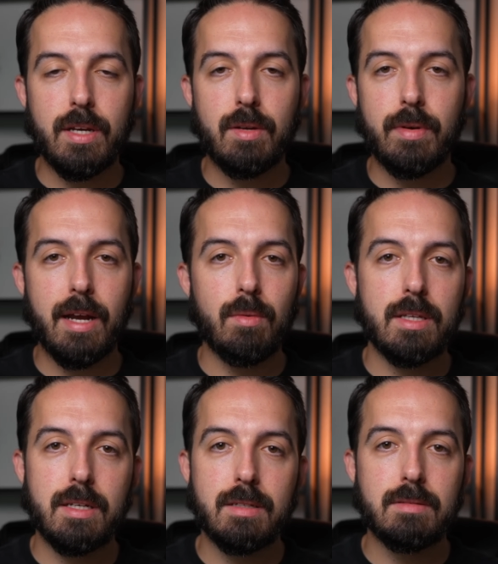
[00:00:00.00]
we can't
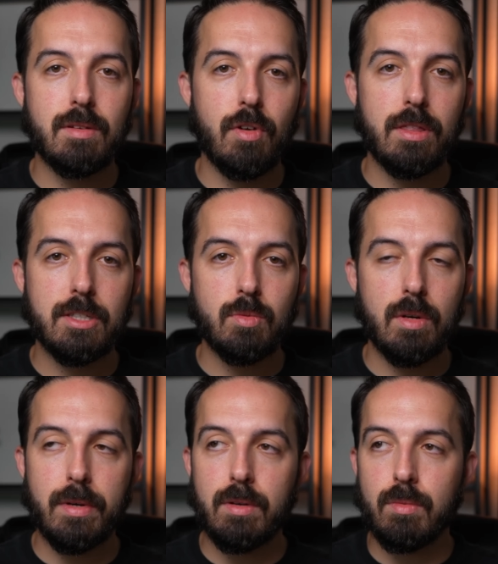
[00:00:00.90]
really defend this
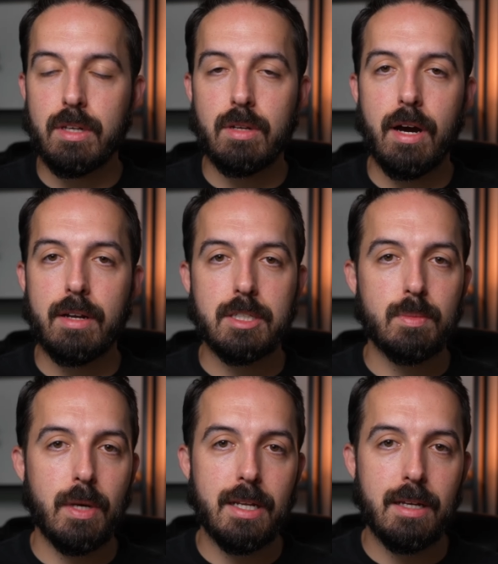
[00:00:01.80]
one, we don't really know how to
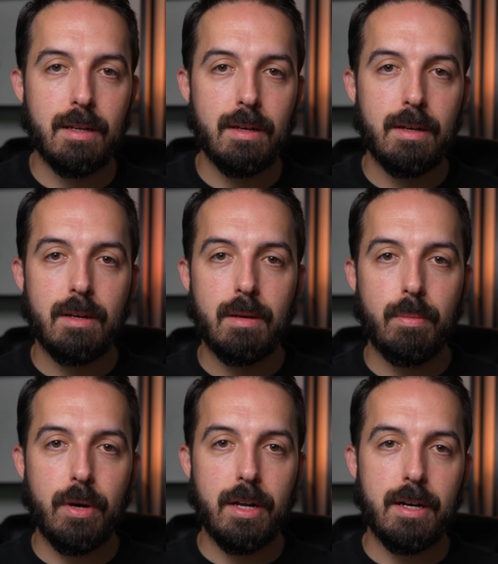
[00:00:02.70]
explain it,
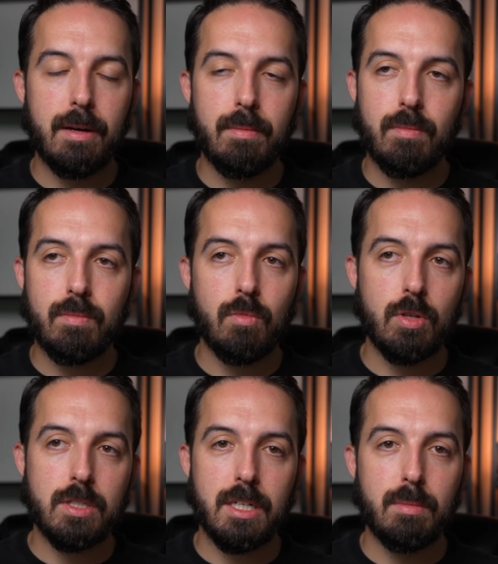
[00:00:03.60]
but we're
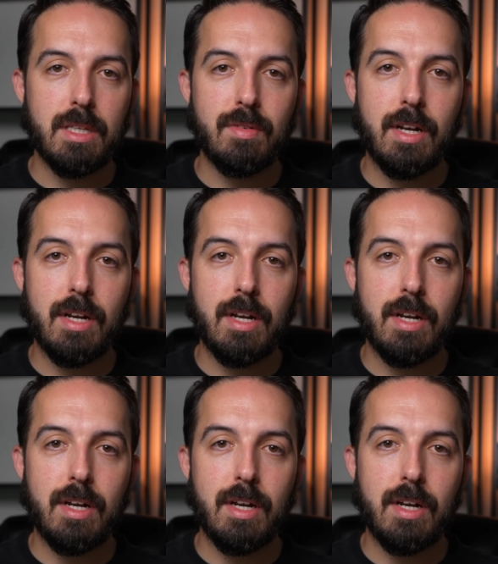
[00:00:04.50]
just gonna believe it